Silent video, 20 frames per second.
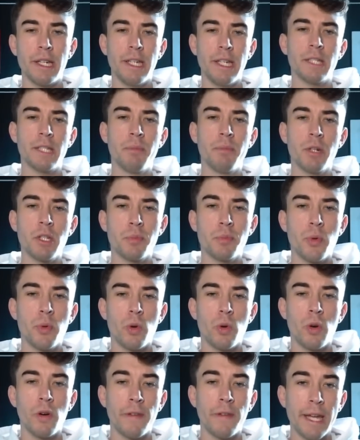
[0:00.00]
he is much
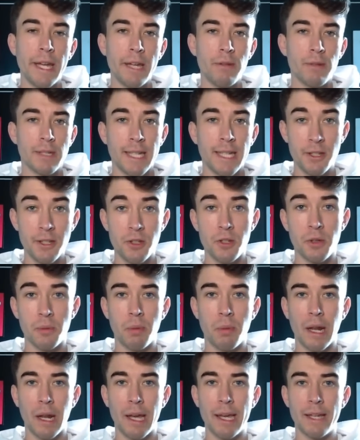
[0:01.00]
more of a retention
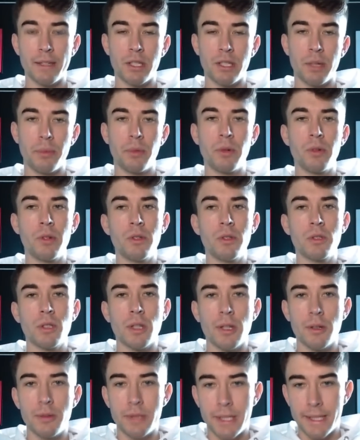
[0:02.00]
player, someone who
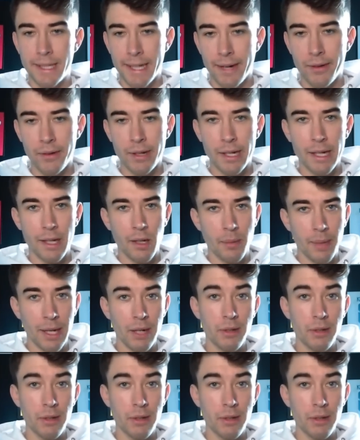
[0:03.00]
slows it down a little bit,